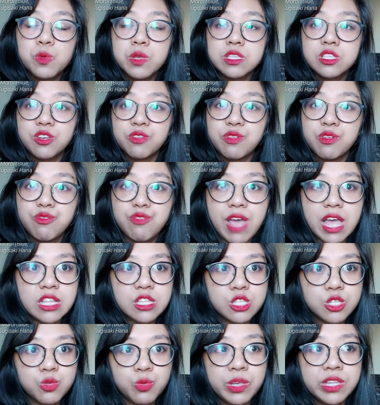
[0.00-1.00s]
twist of
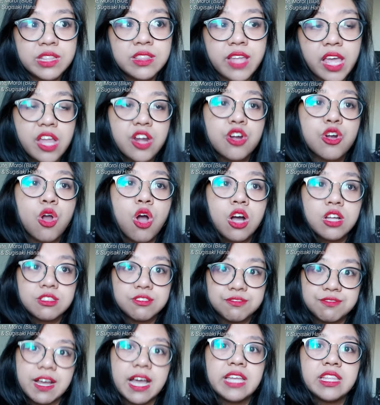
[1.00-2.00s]
events, we later on
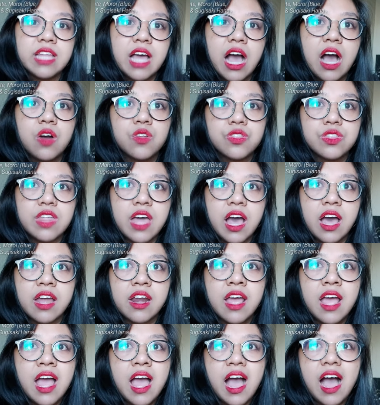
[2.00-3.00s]
find out
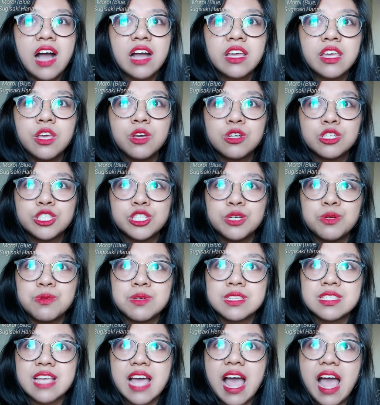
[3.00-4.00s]
that Akiyoshi
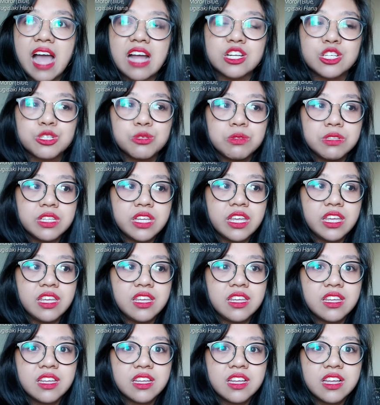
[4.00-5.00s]
was
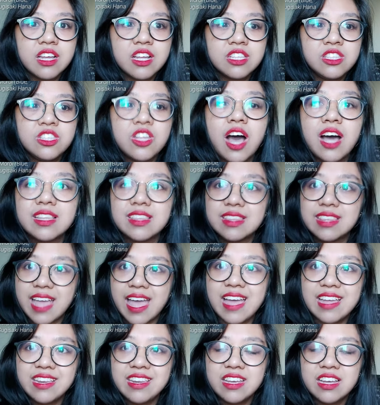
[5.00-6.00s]
actually not
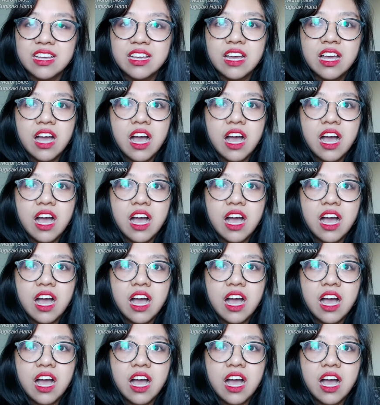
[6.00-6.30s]
dead.